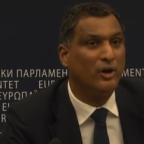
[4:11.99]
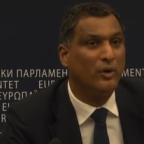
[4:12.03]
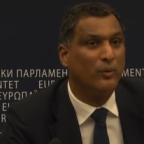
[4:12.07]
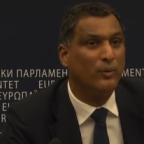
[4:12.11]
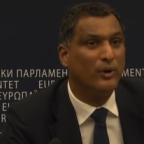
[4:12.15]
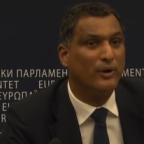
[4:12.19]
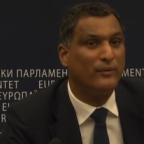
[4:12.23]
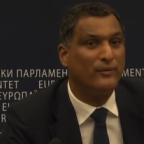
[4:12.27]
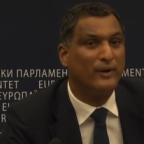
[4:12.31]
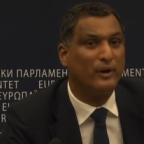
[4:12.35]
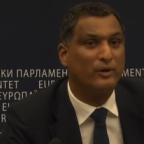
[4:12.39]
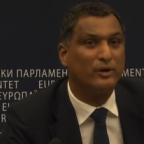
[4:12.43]

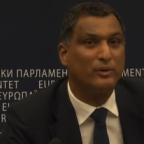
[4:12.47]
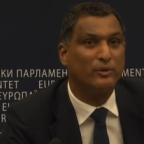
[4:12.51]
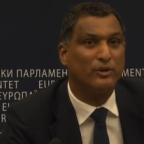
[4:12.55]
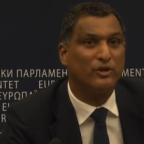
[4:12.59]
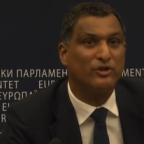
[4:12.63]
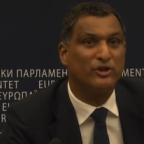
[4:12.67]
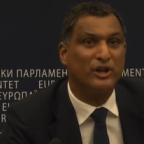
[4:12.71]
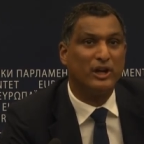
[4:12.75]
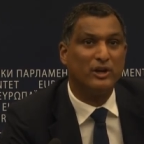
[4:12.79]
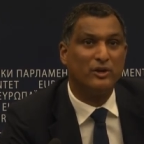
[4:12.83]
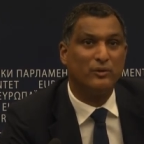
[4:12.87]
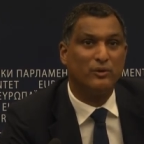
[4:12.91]
We felt it was a
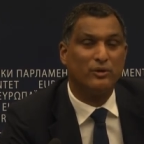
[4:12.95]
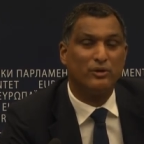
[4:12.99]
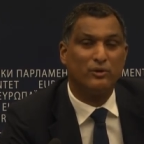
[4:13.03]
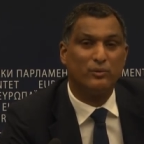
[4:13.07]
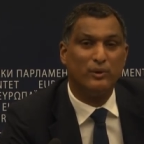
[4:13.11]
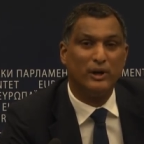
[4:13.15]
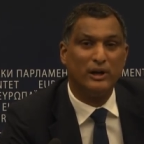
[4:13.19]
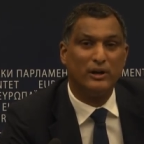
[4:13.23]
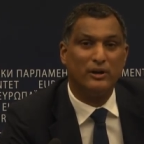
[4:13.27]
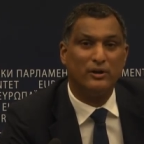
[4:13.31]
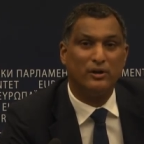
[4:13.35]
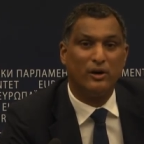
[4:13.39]
tenuous
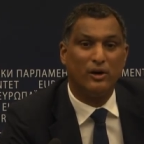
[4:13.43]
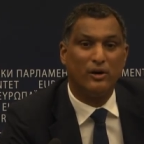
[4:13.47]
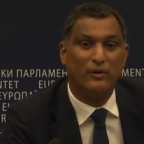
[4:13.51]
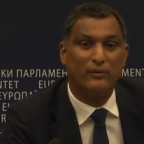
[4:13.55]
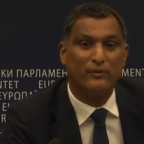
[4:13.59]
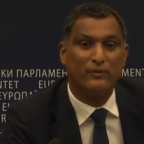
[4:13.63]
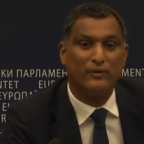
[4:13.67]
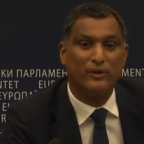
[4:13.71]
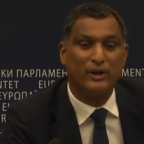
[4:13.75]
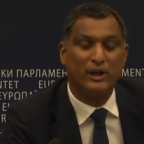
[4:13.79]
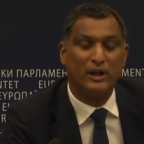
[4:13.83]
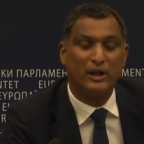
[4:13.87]
reading
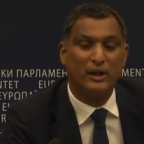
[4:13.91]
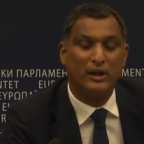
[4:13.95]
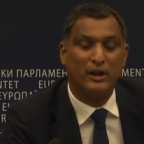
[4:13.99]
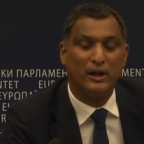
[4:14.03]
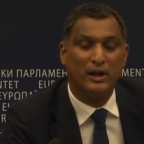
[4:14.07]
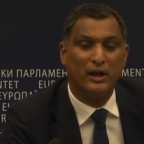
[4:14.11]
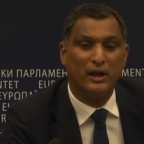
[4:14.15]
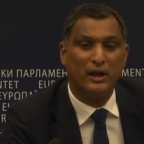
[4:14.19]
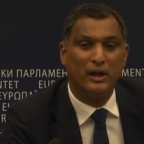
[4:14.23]
of the